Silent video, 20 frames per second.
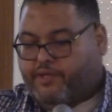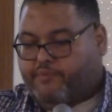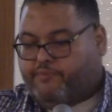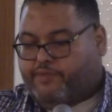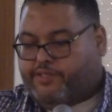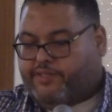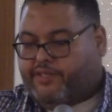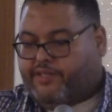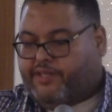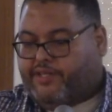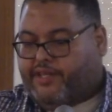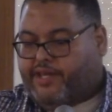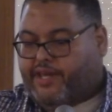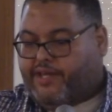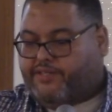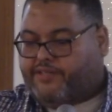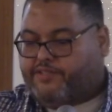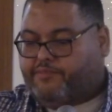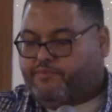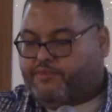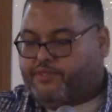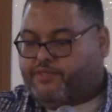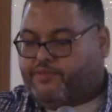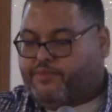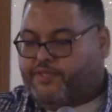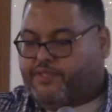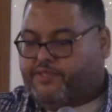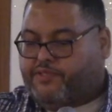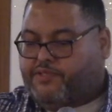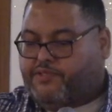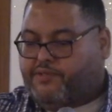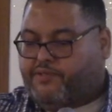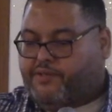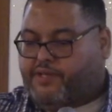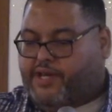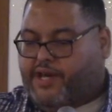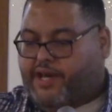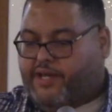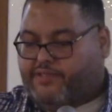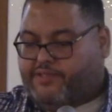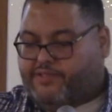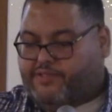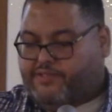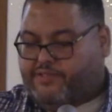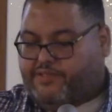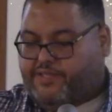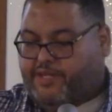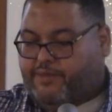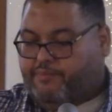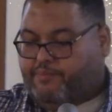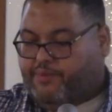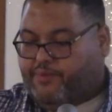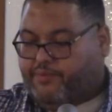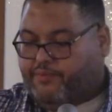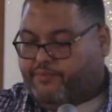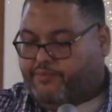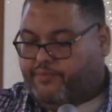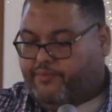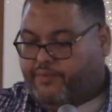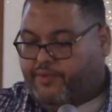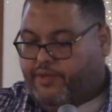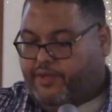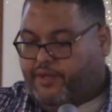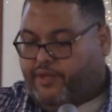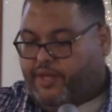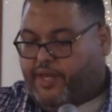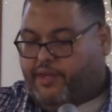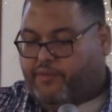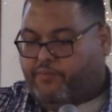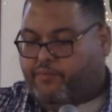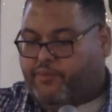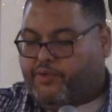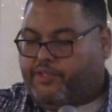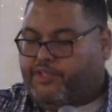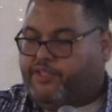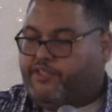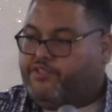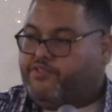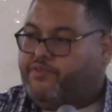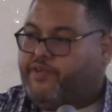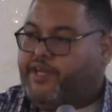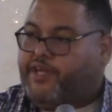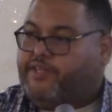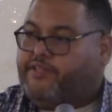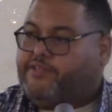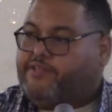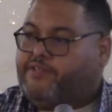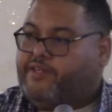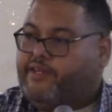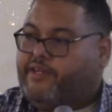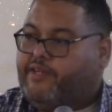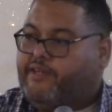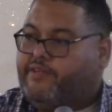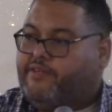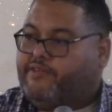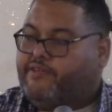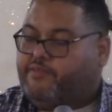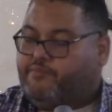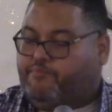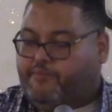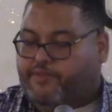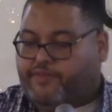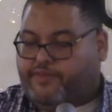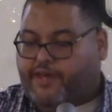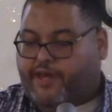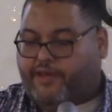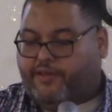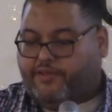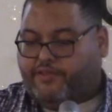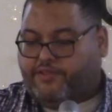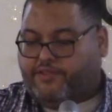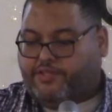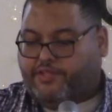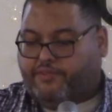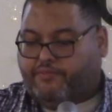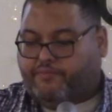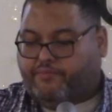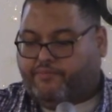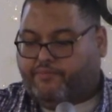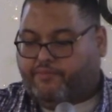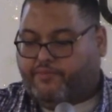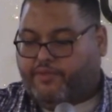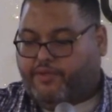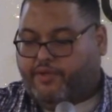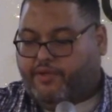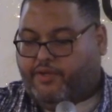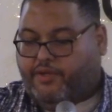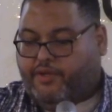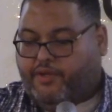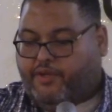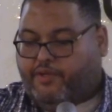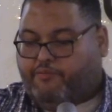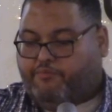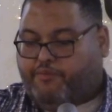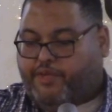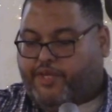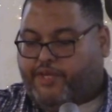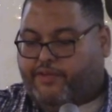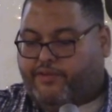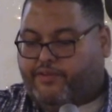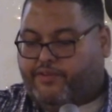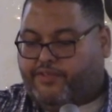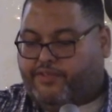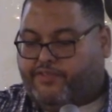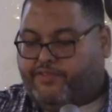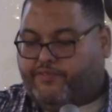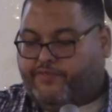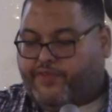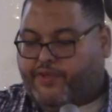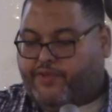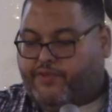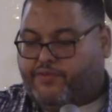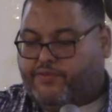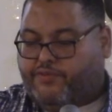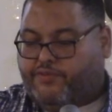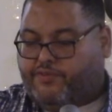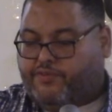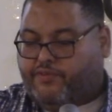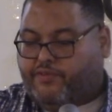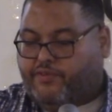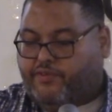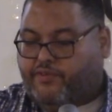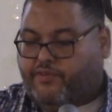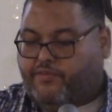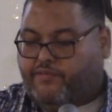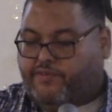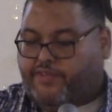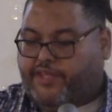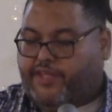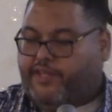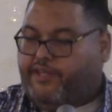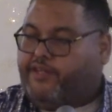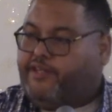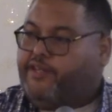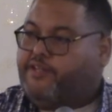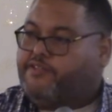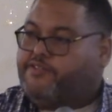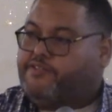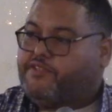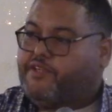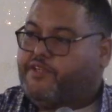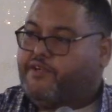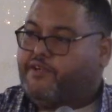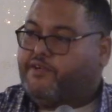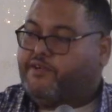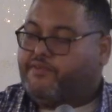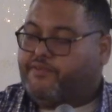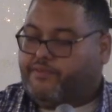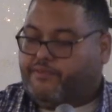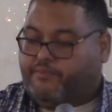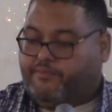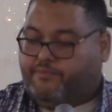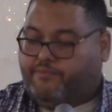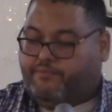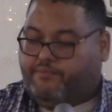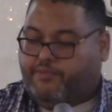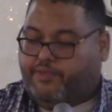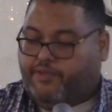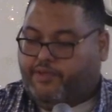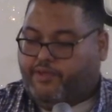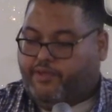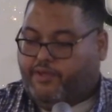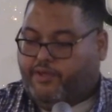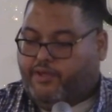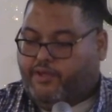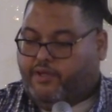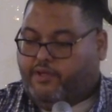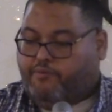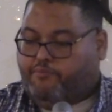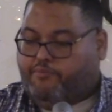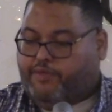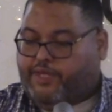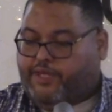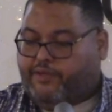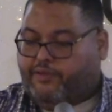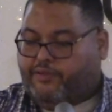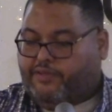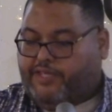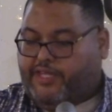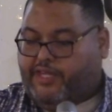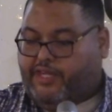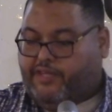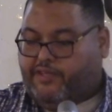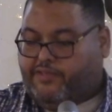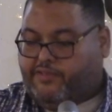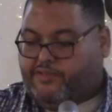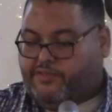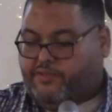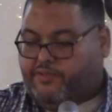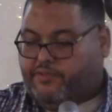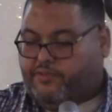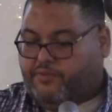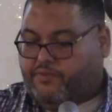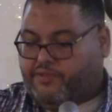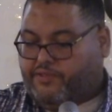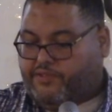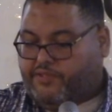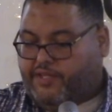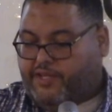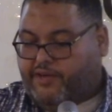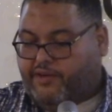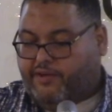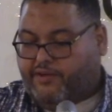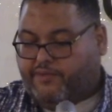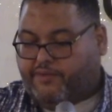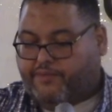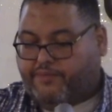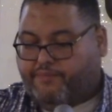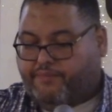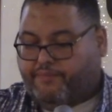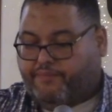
But the connection between the two gods is deeper and one that transcends mythology. Baal is first, then Astereth. Baal leads to Astereth.